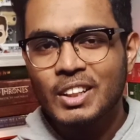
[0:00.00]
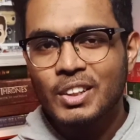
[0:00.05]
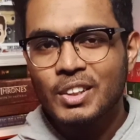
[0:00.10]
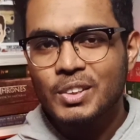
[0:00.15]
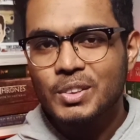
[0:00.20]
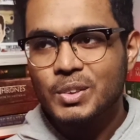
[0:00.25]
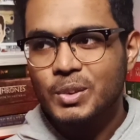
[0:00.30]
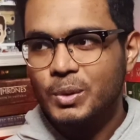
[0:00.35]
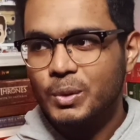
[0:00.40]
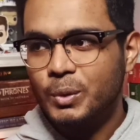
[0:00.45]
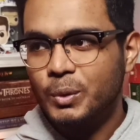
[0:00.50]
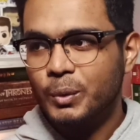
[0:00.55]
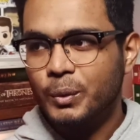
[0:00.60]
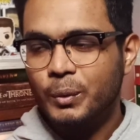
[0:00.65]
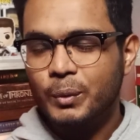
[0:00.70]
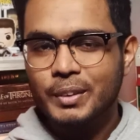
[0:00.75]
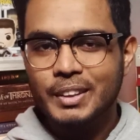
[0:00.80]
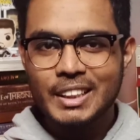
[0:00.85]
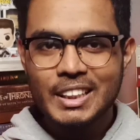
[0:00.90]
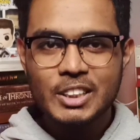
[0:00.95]

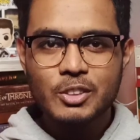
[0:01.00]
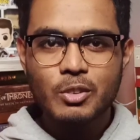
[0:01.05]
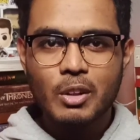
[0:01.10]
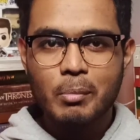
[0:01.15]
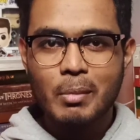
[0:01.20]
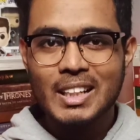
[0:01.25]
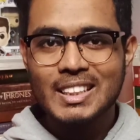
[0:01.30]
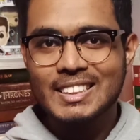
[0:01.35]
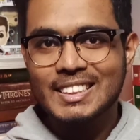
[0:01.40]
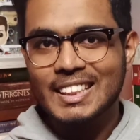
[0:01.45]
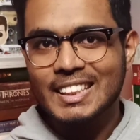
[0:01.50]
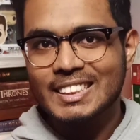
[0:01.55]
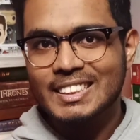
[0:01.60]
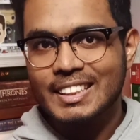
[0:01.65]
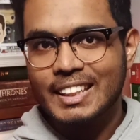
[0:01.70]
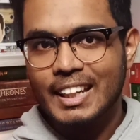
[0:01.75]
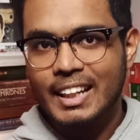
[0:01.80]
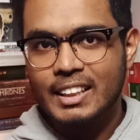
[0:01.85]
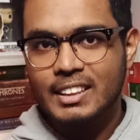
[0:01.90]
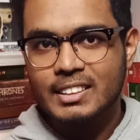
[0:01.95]
So these were my 6
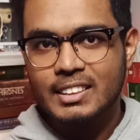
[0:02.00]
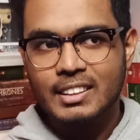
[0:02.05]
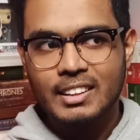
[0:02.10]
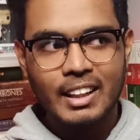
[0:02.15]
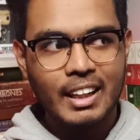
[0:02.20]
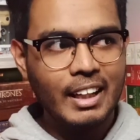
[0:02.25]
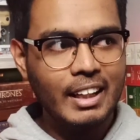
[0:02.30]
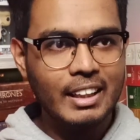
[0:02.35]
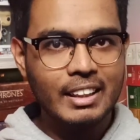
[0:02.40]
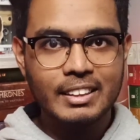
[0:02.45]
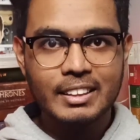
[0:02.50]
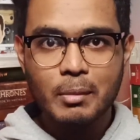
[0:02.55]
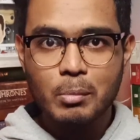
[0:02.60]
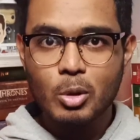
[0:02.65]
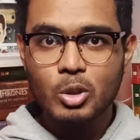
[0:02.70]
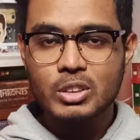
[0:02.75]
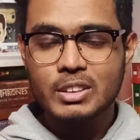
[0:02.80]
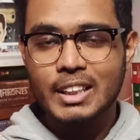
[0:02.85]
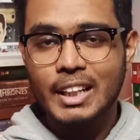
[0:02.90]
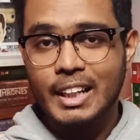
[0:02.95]
recs and the
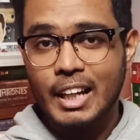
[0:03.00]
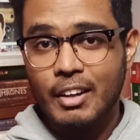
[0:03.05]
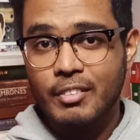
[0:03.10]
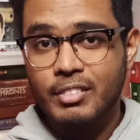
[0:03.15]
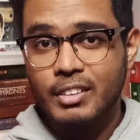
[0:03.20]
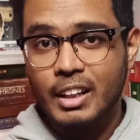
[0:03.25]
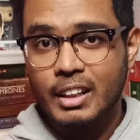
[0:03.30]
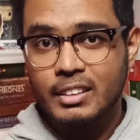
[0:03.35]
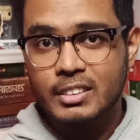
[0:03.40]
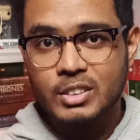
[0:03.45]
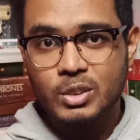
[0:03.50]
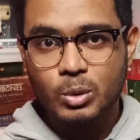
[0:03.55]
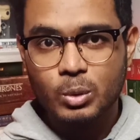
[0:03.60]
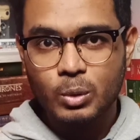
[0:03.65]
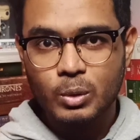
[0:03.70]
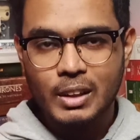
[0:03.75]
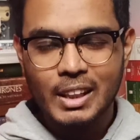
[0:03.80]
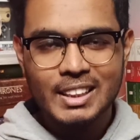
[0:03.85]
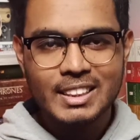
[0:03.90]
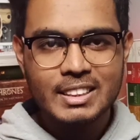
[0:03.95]
books that I've read. So
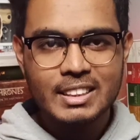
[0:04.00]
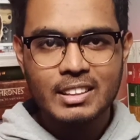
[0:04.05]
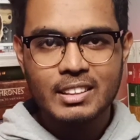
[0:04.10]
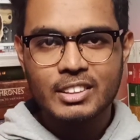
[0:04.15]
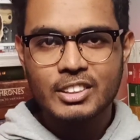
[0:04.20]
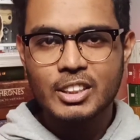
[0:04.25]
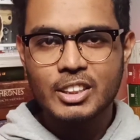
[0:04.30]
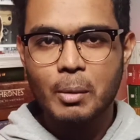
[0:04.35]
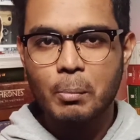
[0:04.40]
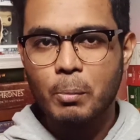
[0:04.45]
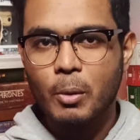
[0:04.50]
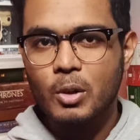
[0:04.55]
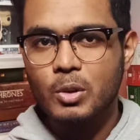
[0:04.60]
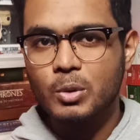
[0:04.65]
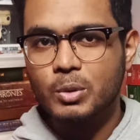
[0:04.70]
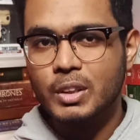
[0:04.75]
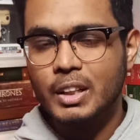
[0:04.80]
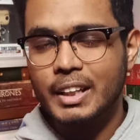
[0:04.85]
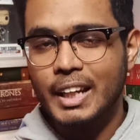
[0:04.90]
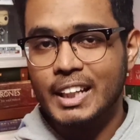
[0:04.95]
let's jump on to
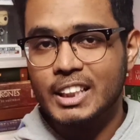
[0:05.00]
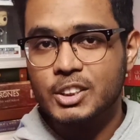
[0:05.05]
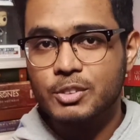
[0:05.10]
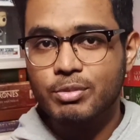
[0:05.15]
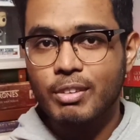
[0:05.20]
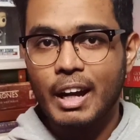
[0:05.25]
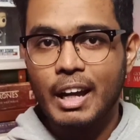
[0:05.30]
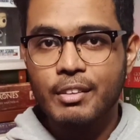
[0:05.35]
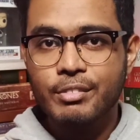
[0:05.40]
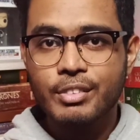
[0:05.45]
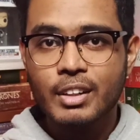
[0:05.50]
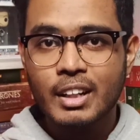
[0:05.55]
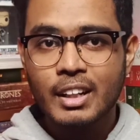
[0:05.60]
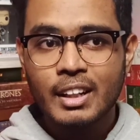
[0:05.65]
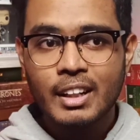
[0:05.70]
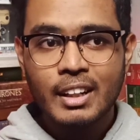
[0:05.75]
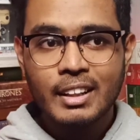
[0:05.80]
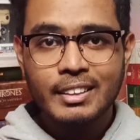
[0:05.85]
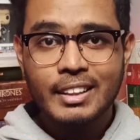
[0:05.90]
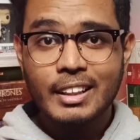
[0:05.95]
the next 5
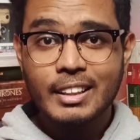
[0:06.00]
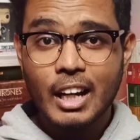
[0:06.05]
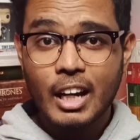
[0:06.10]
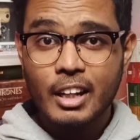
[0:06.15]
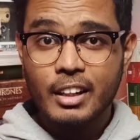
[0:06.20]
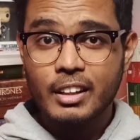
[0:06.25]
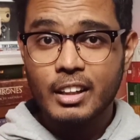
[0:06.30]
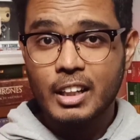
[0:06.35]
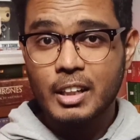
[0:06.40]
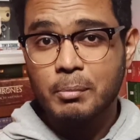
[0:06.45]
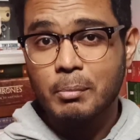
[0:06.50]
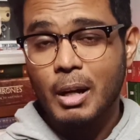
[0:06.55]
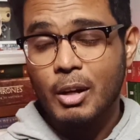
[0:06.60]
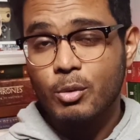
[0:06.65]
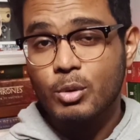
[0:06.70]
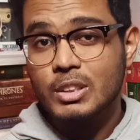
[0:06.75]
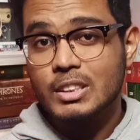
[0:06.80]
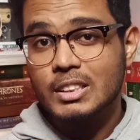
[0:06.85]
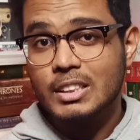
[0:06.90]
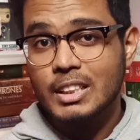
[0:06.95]
that are in my
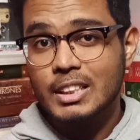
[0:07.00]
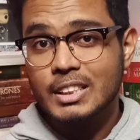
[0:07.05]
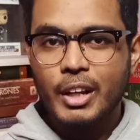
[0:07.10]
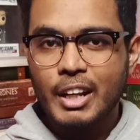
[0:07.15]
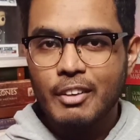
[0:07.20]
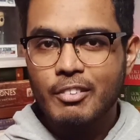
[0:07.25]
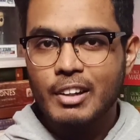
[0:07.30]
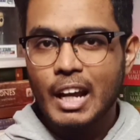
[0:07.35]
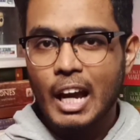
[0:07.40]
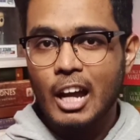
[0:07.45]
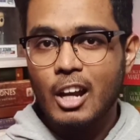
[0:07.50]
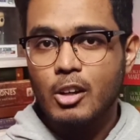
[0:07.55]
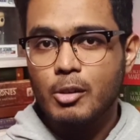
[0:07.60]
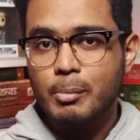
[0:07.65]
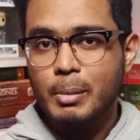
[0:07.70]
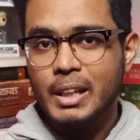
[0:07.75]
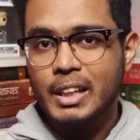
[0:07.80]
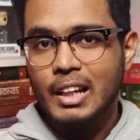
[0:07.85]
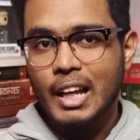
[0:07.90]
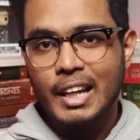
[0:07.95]
wish list. Whenever I'll
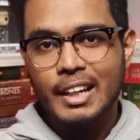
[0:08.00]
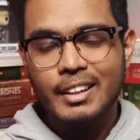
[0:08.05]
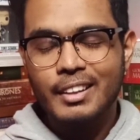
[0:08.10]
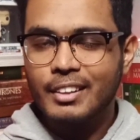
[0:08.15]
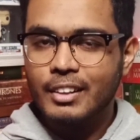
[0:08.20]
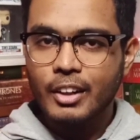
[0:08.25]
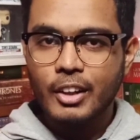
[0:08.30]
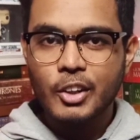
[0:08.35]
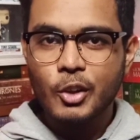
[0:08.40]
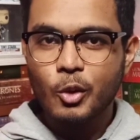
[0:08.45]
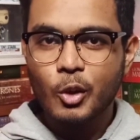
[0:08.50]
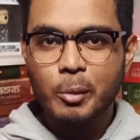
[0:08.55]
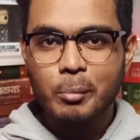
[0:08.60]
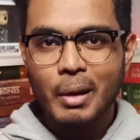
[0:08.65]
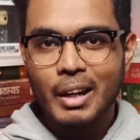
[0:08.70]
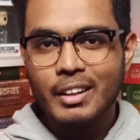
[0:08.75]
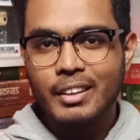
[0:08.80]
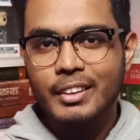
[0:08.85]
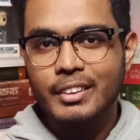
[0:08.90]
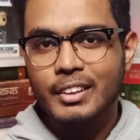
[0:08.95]
be like renewing
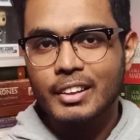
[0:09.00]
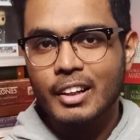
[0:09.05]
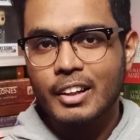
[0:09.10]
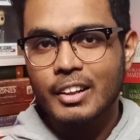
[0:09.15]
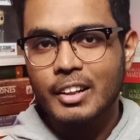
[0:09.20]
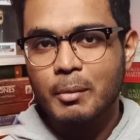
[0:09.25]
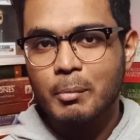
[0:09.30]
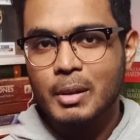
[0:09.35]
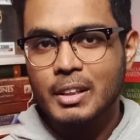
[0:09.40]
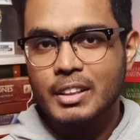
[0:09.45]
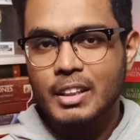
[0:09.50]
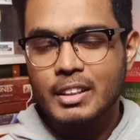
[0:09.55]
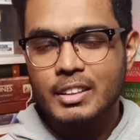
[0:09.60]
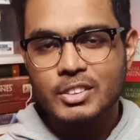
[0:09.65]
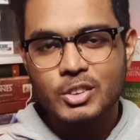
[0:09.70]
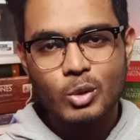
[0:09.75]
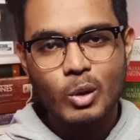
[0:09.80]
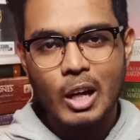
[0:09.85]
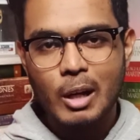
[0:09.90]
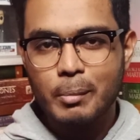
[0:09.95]
my Kindle Unlimited,
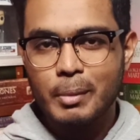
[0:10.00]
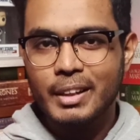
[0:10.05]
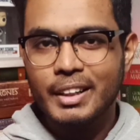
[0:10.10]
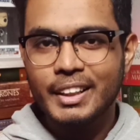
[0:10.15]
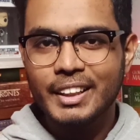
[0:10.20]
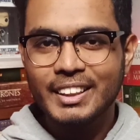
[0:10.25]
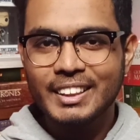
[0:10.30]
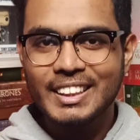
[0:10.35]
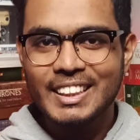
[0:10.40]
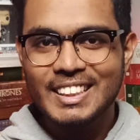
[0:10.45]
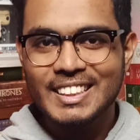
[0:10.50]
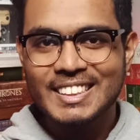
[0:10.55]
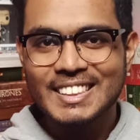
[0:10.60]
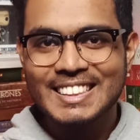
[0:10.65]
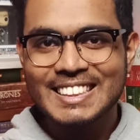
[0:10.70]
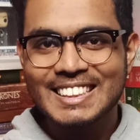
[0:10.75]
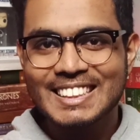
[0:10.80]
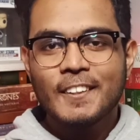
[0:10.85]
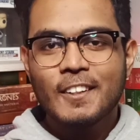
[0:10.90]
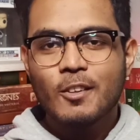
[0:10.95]
so I'll be reading
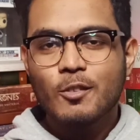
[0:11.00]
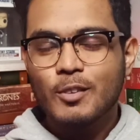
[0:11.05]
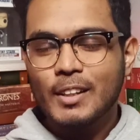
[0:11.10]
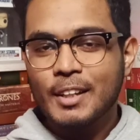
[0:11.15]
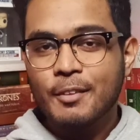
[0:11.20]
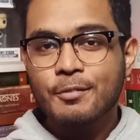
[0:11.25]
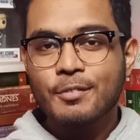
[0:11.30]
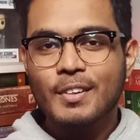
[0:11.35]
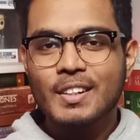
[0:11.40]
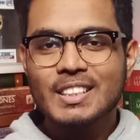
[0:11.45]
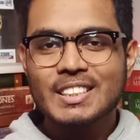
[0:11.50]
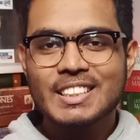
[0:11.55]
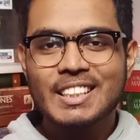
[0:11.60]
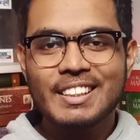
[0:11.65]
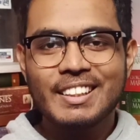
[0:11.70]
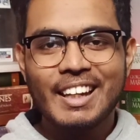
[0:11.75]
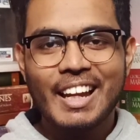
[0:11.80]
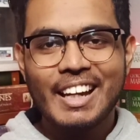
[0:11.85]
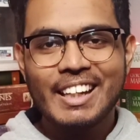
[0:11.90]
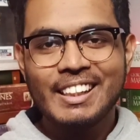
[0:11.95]
these. Well, the first
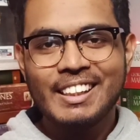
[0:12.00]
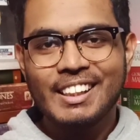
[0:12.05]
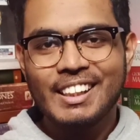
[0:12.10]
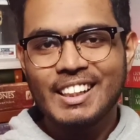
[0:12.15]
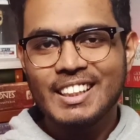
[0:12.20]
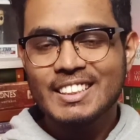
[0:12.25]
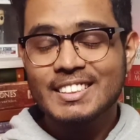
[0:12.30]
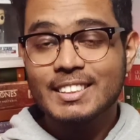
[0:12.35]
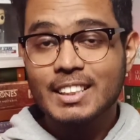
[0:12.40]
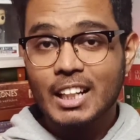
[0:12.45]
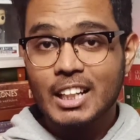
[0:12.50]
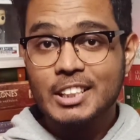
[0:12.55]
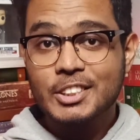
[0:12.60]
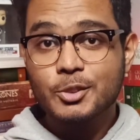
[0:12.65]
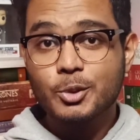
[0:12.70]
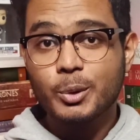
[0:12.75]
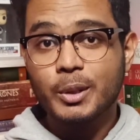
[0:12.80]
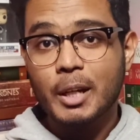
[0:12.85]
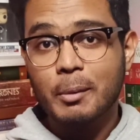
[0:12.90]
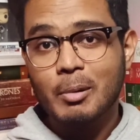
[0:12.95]
in line is A
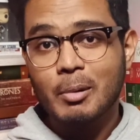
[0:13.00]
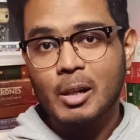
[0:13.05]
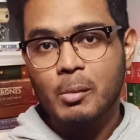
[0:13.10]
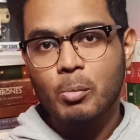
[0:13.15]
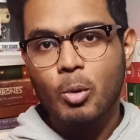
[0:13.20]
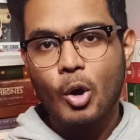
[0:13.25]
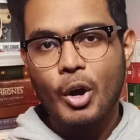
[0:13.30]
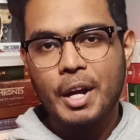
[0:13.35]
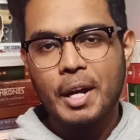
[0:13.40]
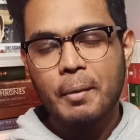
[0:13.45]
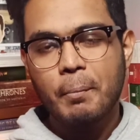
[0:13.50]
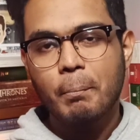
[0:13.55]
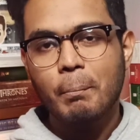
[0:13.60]
Suitable Boy